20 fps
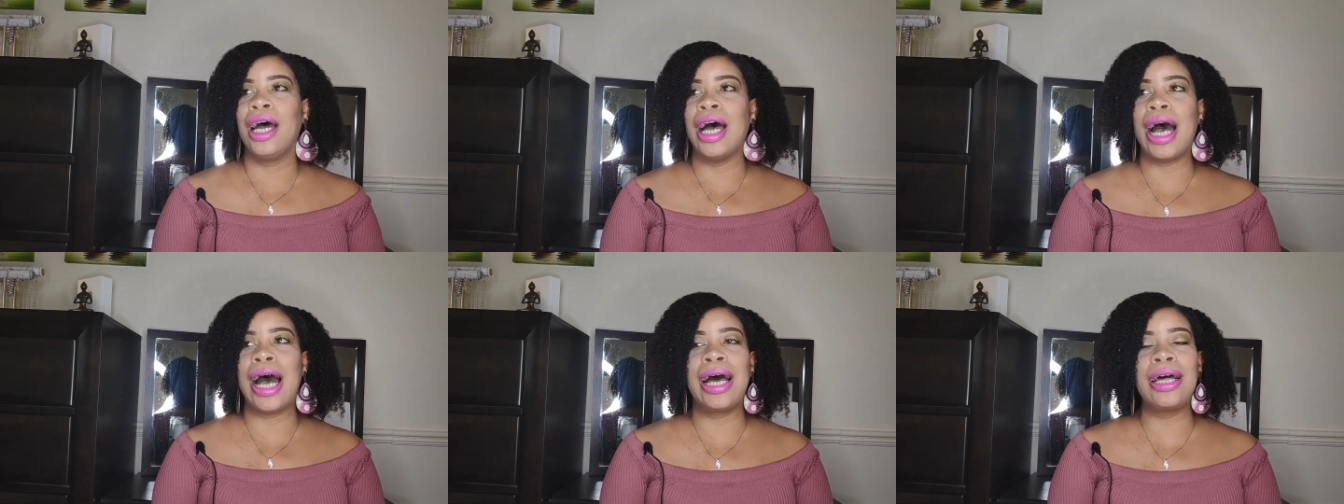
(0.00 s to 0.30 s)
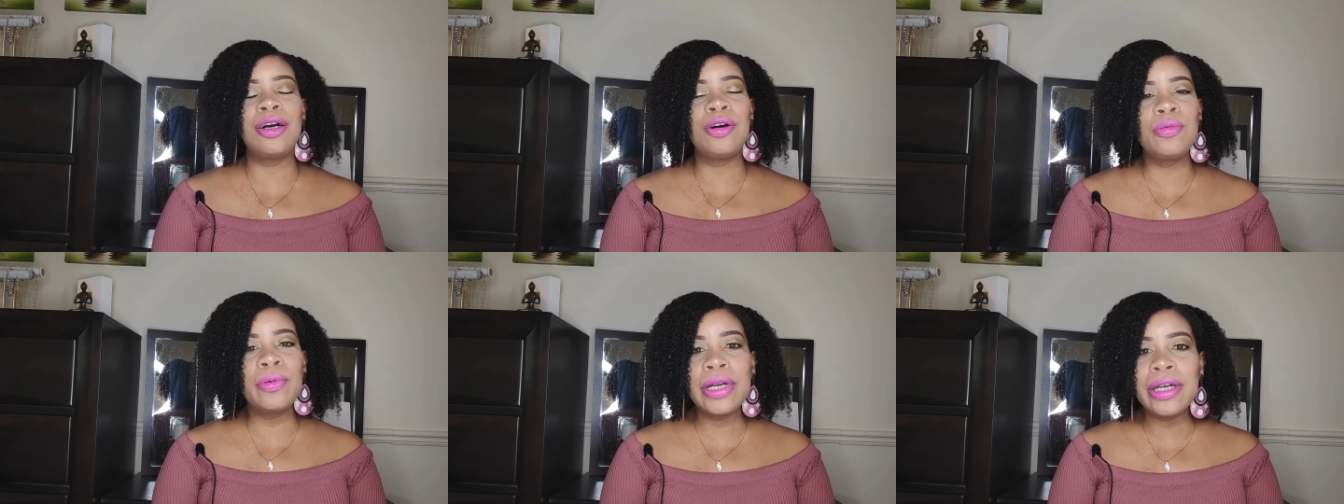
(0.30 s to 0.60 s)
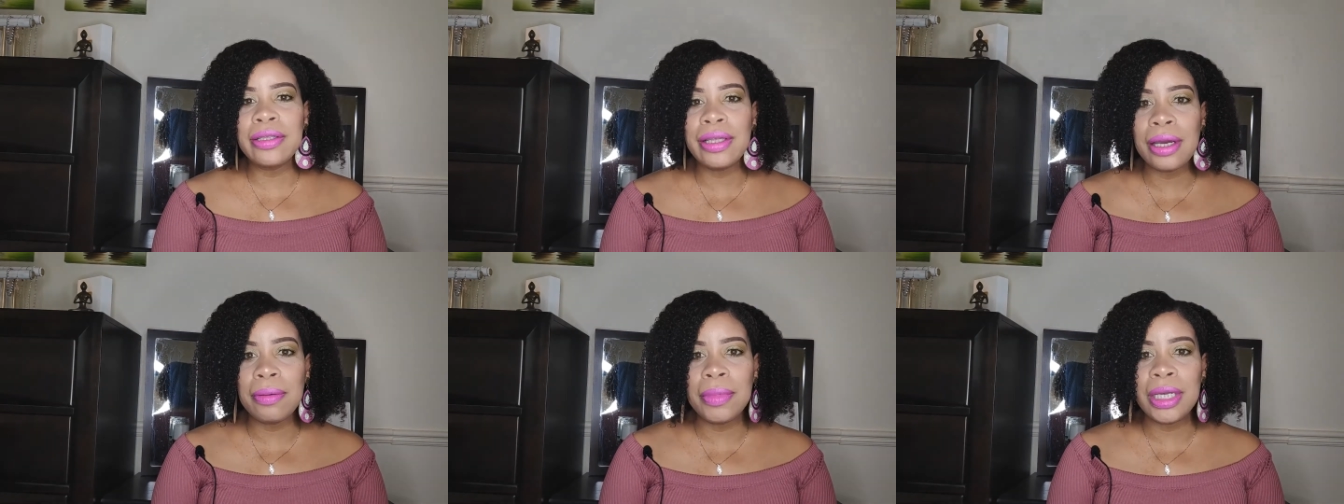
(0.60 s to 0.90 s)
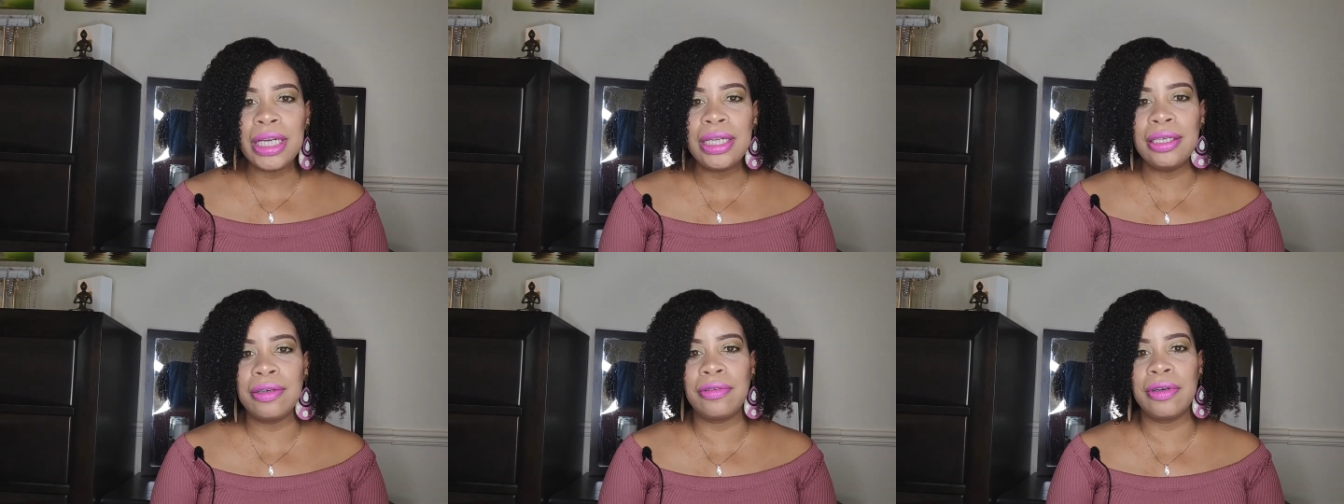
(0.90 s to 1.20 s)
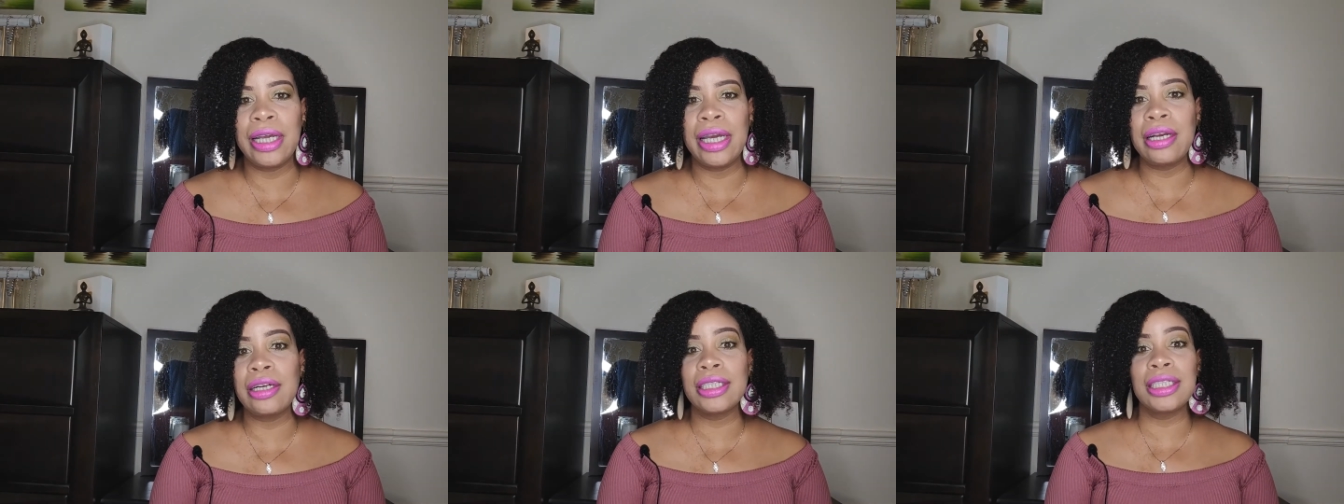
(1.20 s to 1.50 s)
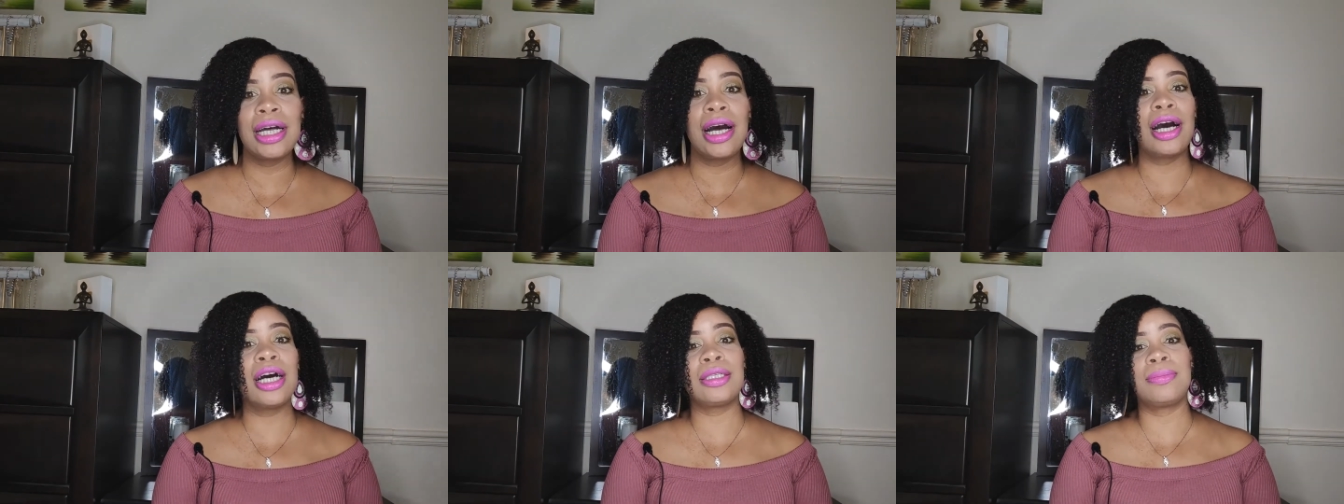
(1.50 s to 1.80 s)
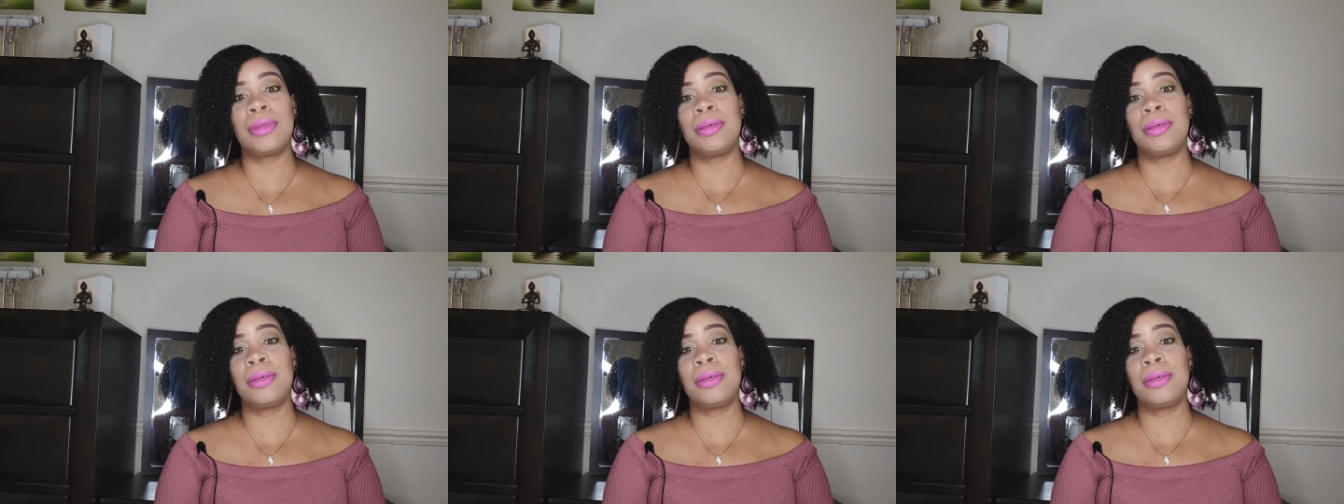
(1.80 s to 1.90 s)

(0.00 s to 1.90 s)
I don't wear that many different hairstyles.